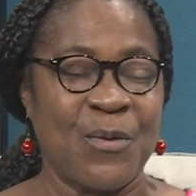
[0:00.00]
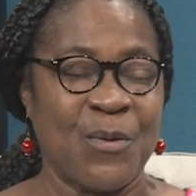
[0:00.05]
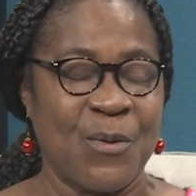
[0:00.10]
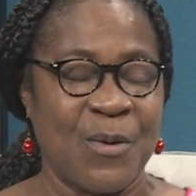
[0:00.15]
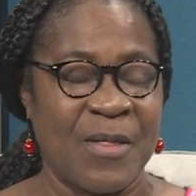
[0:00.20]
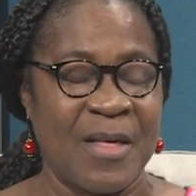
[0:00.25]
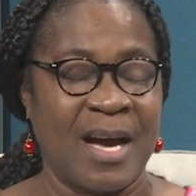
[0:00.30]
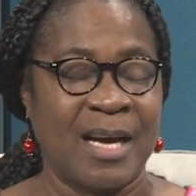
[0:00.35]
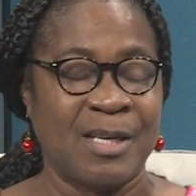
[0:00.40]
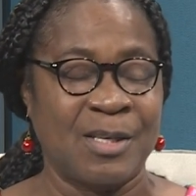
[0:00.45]

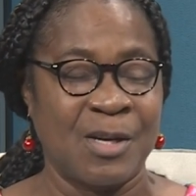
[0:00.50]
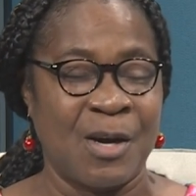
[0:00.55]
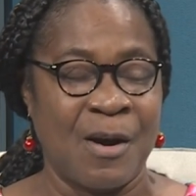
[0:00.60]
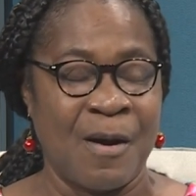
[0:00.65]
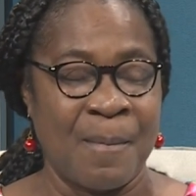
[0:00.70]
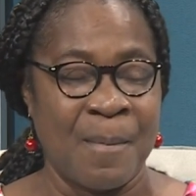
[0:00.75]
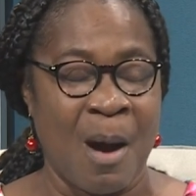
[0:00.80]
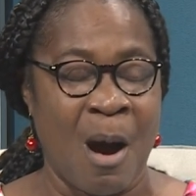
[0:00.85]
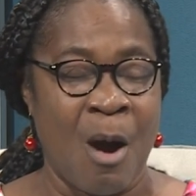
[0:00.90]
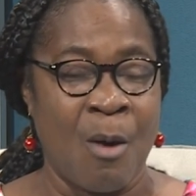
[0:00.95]
so that
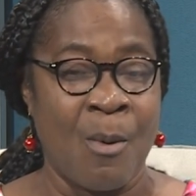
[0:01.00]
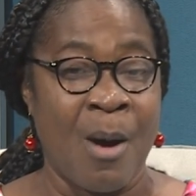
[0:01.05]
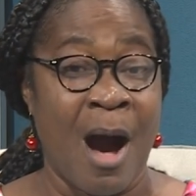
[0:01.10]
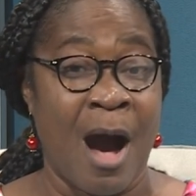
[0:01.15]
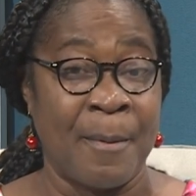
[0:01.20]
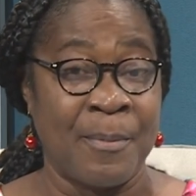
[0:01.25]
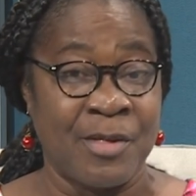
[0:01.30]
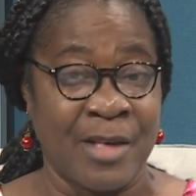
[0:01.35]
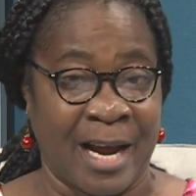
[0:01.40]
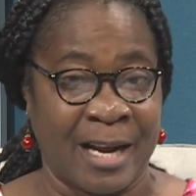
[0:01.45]
um, our
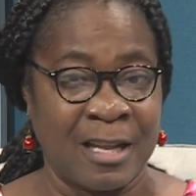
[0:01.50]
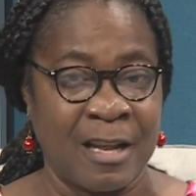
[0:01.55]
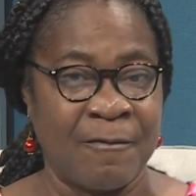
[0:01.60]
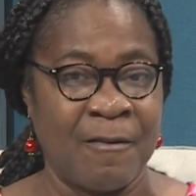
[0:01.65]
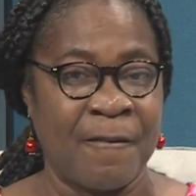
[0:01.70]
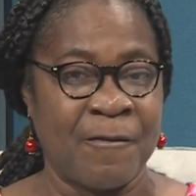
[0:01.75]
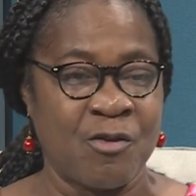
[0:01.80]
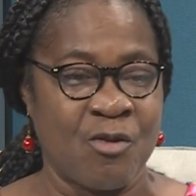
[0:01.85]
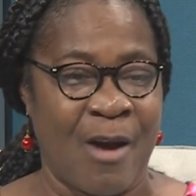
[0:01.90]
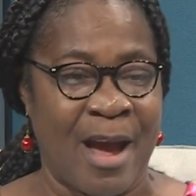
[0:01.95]

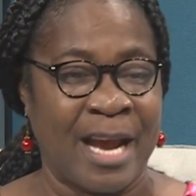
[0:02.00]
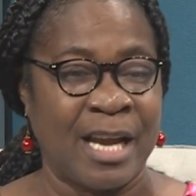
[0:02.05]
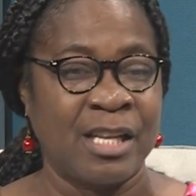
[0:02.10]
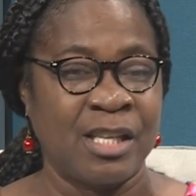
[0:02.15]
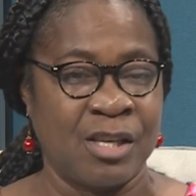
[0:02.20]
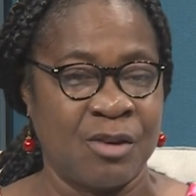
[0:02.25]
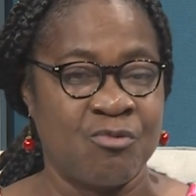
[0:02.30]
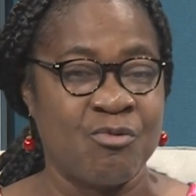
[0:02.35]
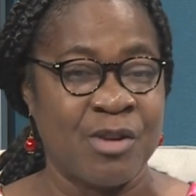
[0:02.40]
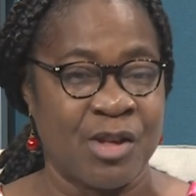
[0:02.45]
objective of
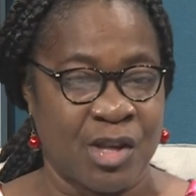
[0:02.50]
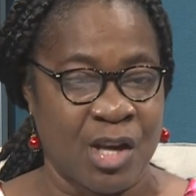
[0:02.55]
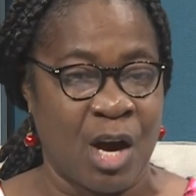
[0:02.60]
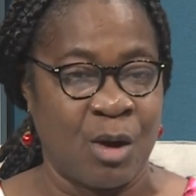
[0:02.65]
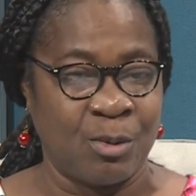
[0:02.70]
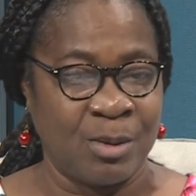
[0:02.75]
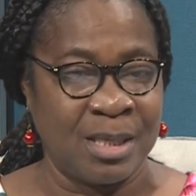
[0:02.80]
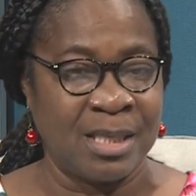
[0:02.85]
trying to reach